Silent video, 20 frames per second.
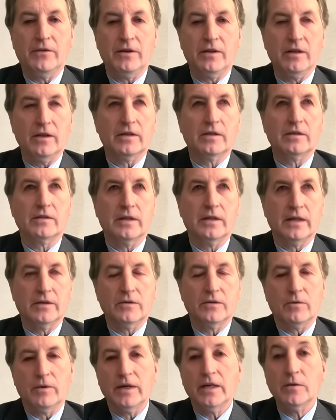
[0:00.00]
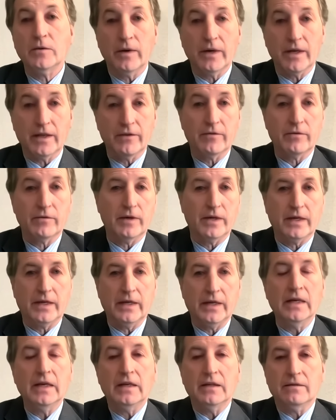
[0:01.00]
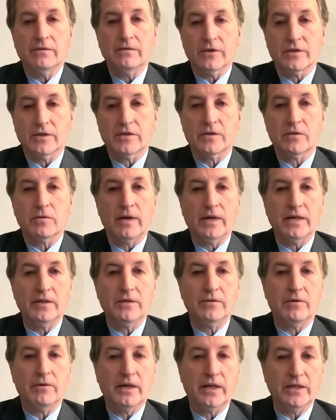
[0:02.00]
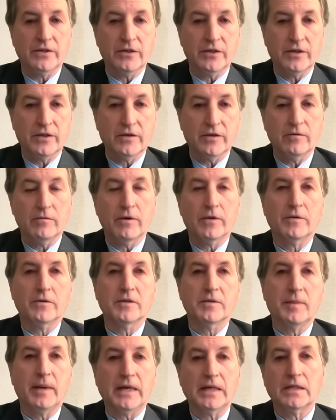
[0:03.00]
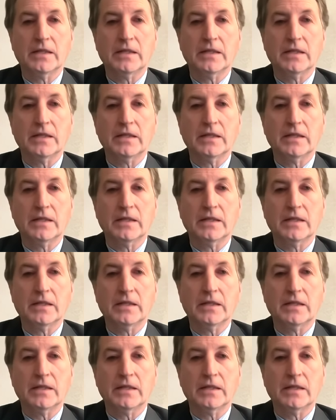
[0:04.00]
if you looked at 2023 versus 2022 with